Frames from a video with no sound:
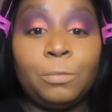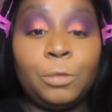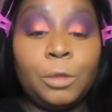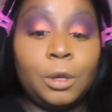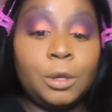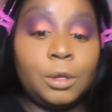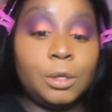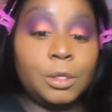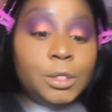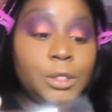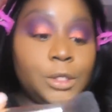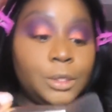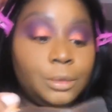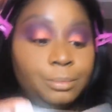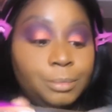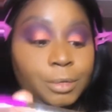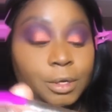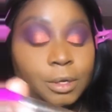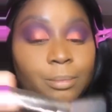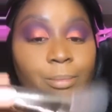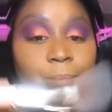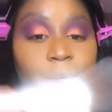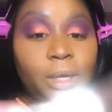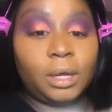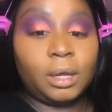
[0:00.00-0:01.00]
So I'm going to
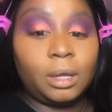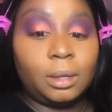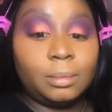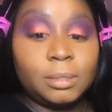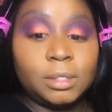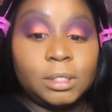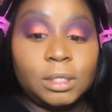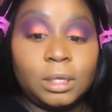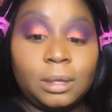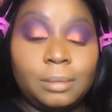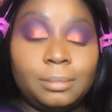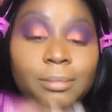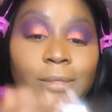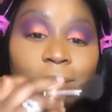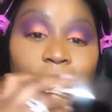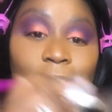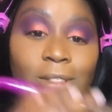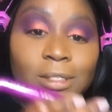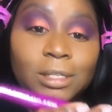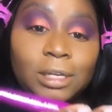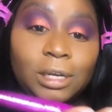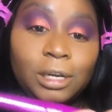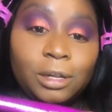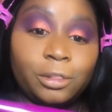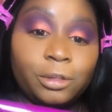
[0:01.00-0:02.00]
pick up some. This is
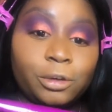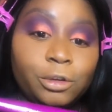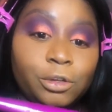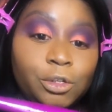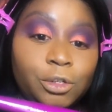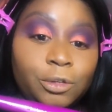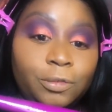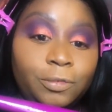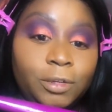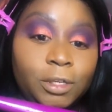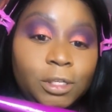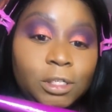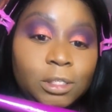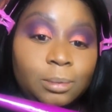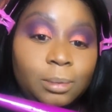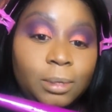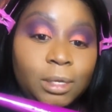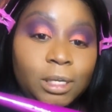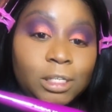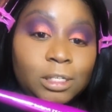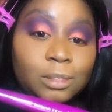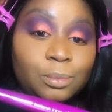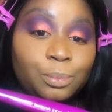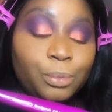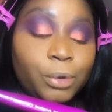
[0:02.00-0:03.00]
another Juvia's Place
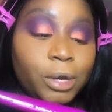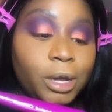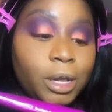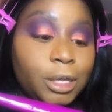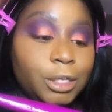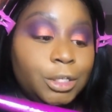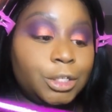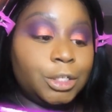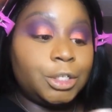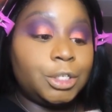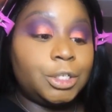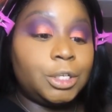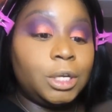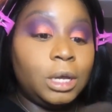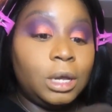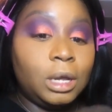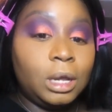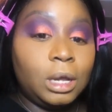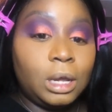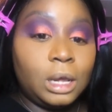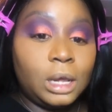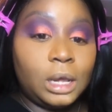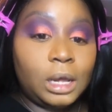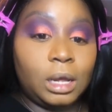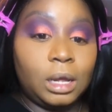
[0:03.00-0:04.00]
brush.
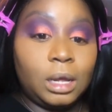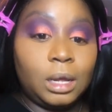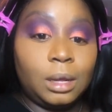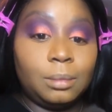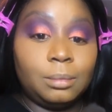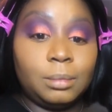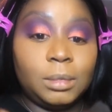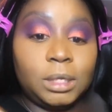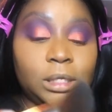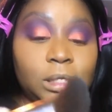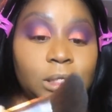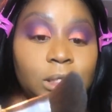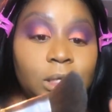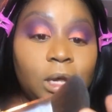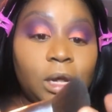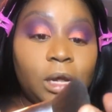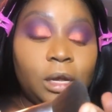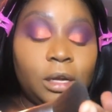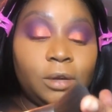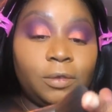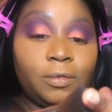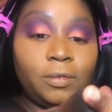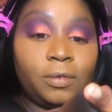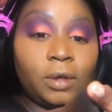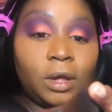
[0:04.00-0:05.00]
It's kind
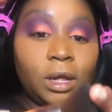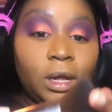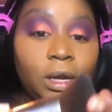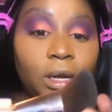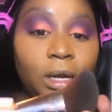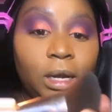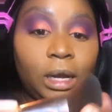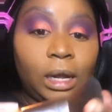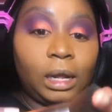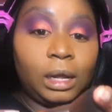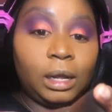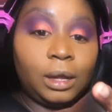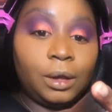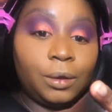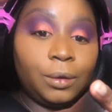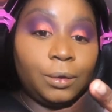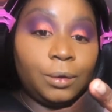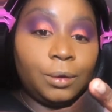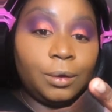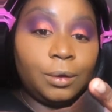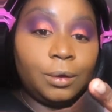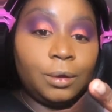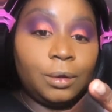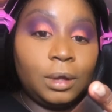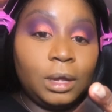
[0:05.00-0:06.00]
of got an
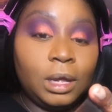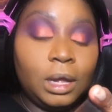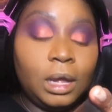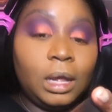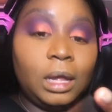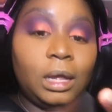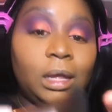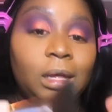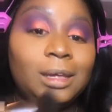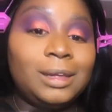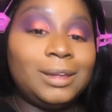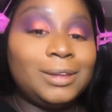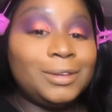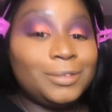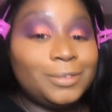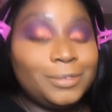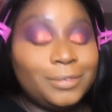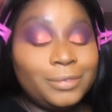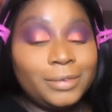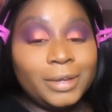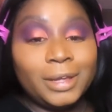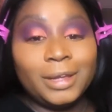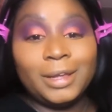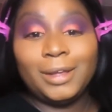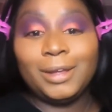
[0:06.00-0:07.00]
angle. If
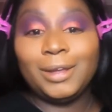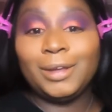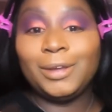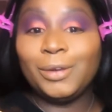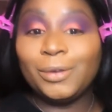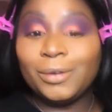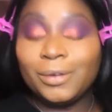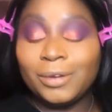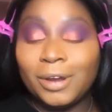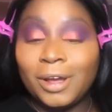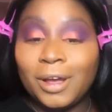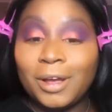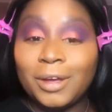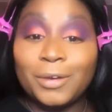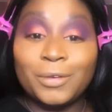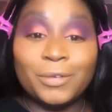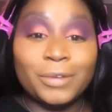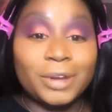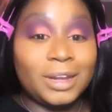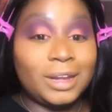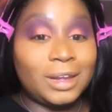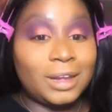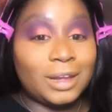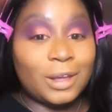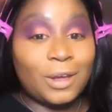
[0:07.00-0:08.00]
you're not great
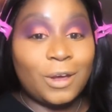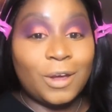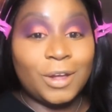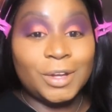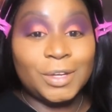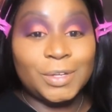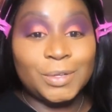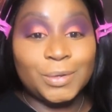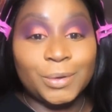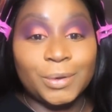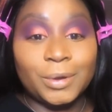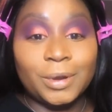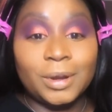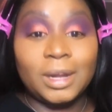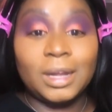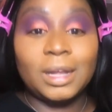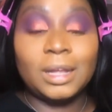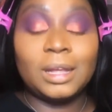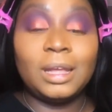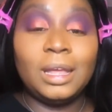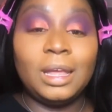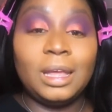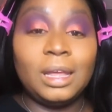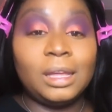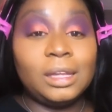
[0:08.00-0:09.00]
at contouring,
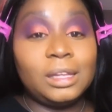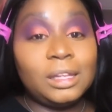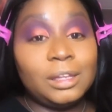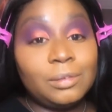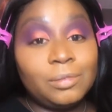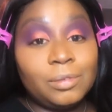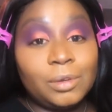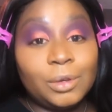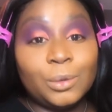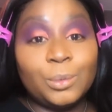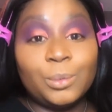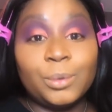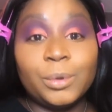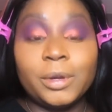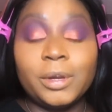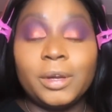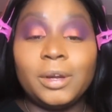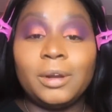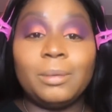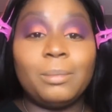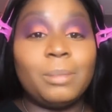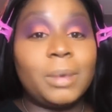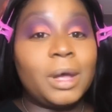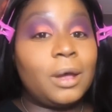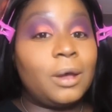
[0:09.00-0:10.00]
if you're worried
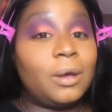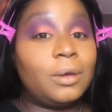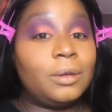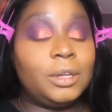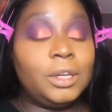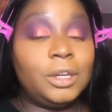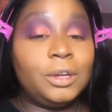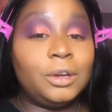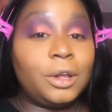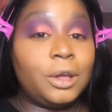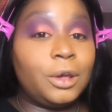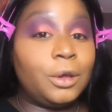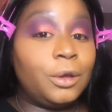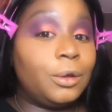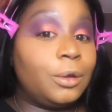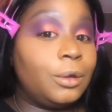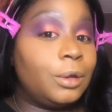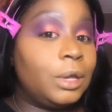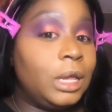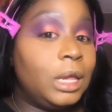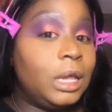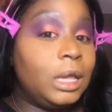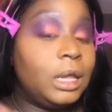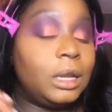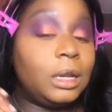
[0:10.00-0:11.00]
about, you know,
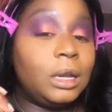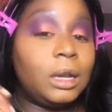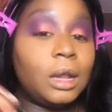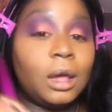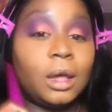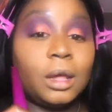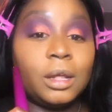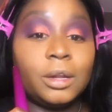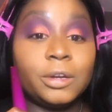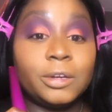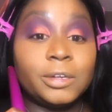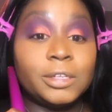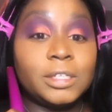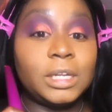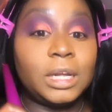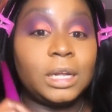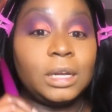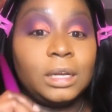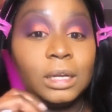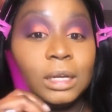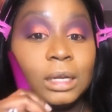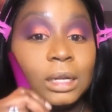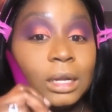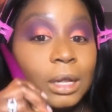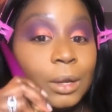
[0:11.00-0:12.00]
not understanding
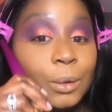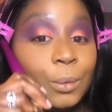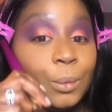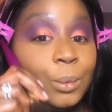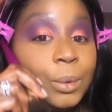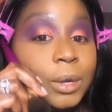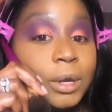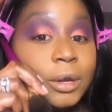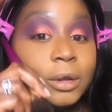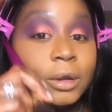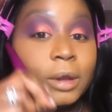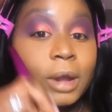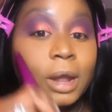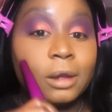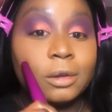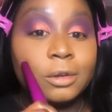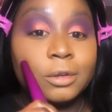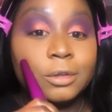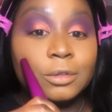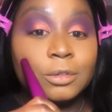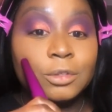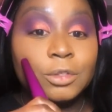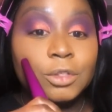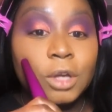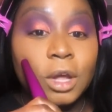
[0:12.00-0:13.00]
like where your actual
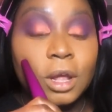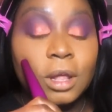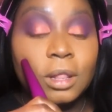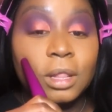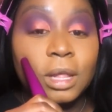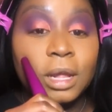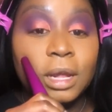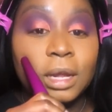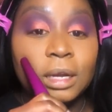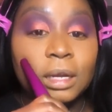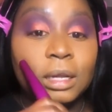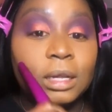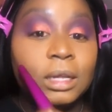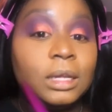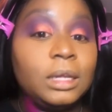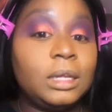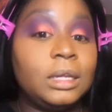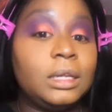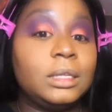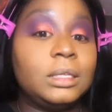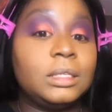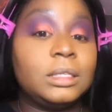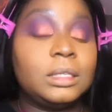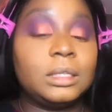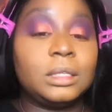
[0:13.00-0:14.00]
jawline is
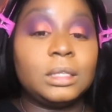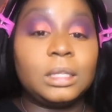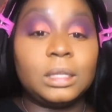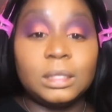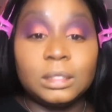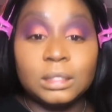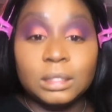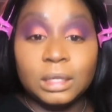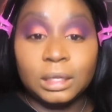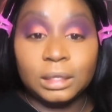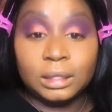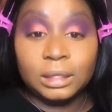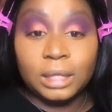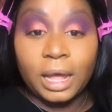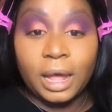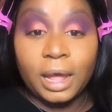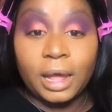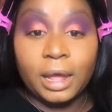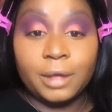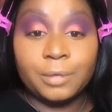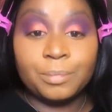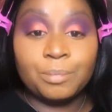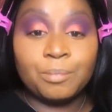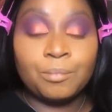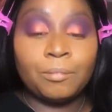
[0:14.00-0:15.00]
and things like that,
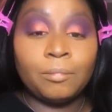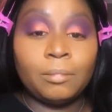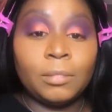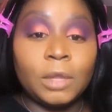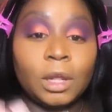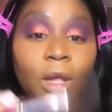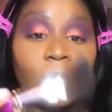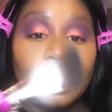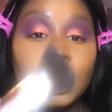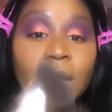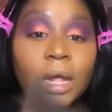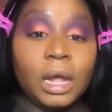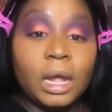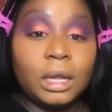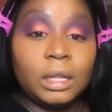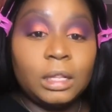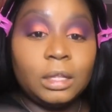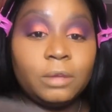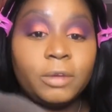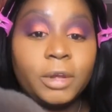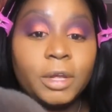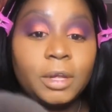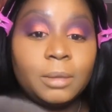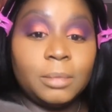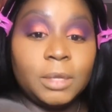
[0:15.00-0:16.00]
I highly
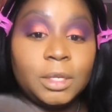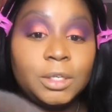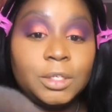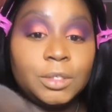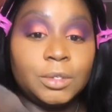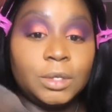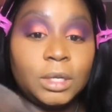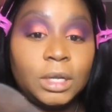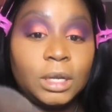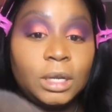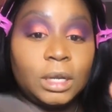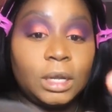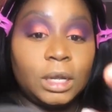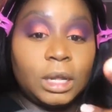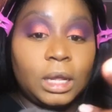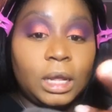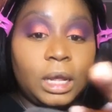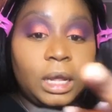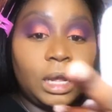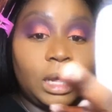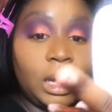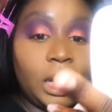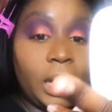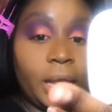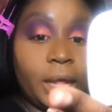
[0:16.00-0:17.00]
recommend you getting
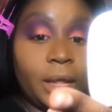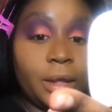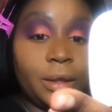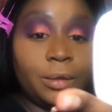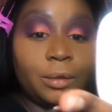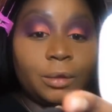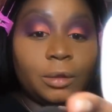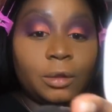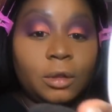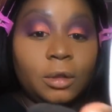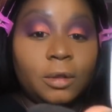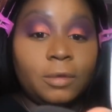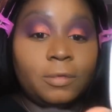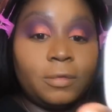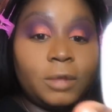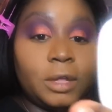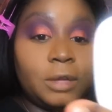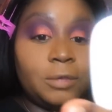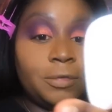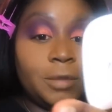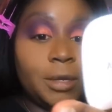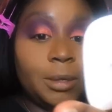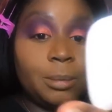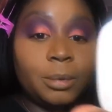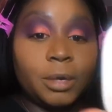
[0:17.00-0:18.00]
a angled fluffy
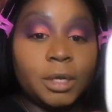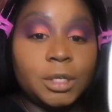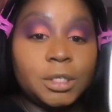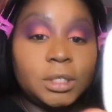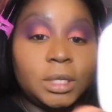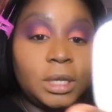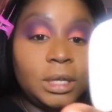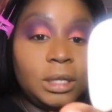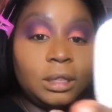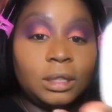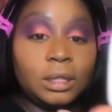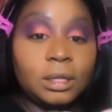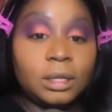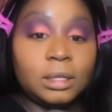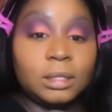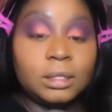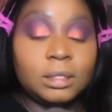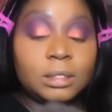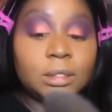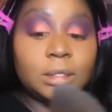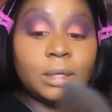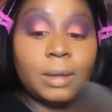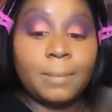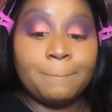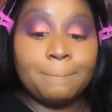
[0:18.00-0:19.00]
brush like this.
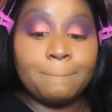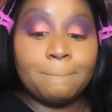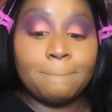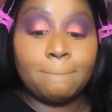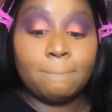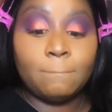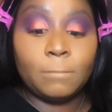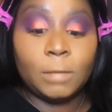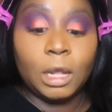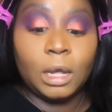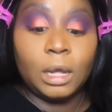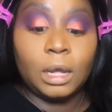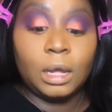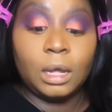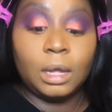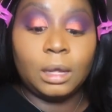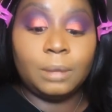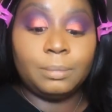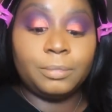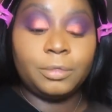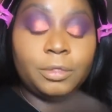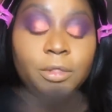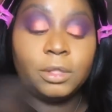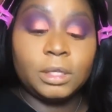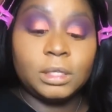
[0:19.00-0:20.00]

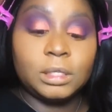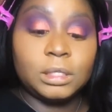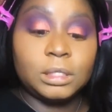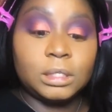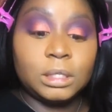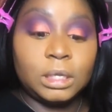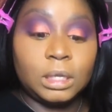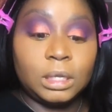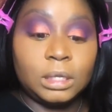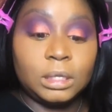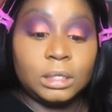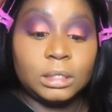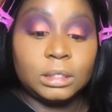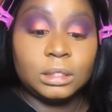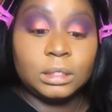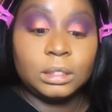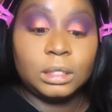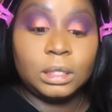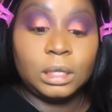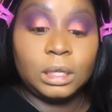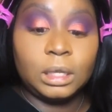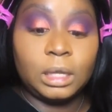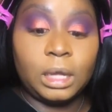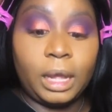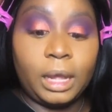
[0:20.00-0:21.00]
This is the
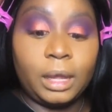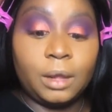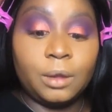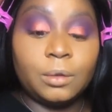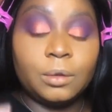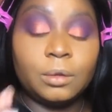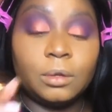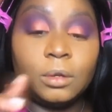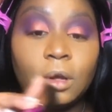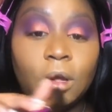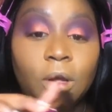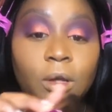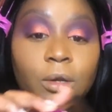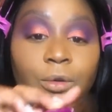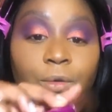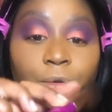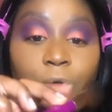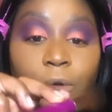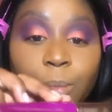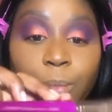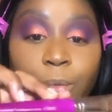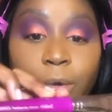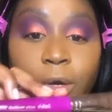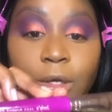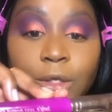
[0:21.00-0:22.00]
angled contour
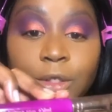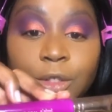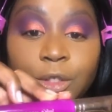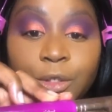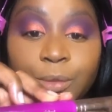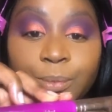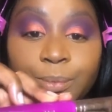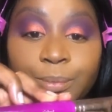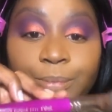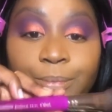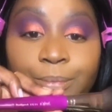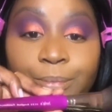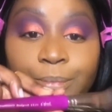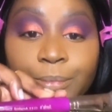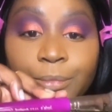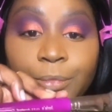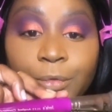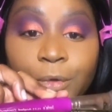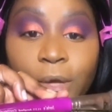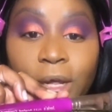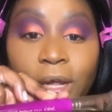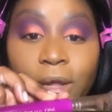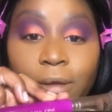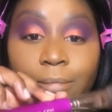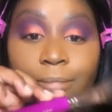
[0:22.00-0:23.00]
brush. Okay,
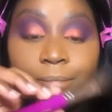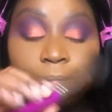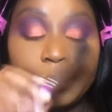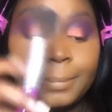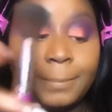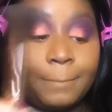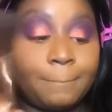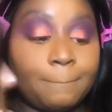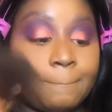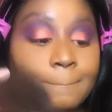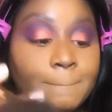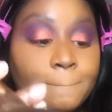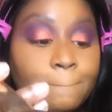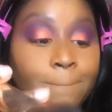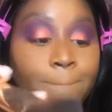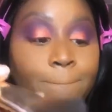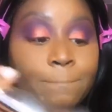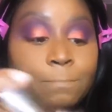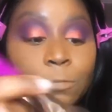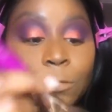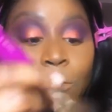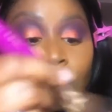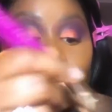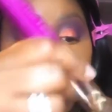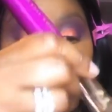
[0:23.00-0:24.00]

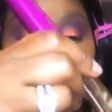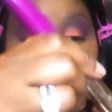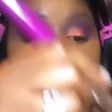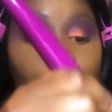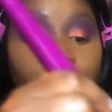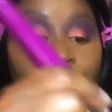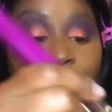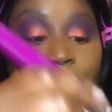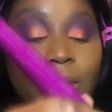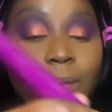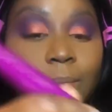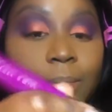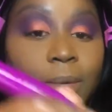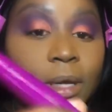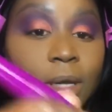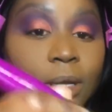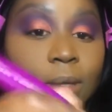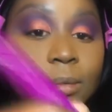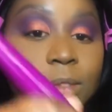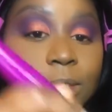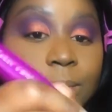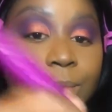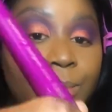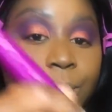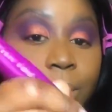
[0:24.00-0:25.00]
so we're gonna pick up some
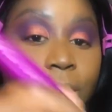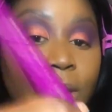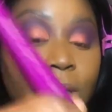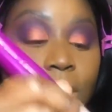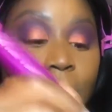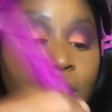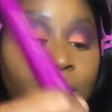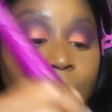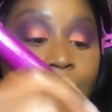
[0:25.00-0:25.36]
product.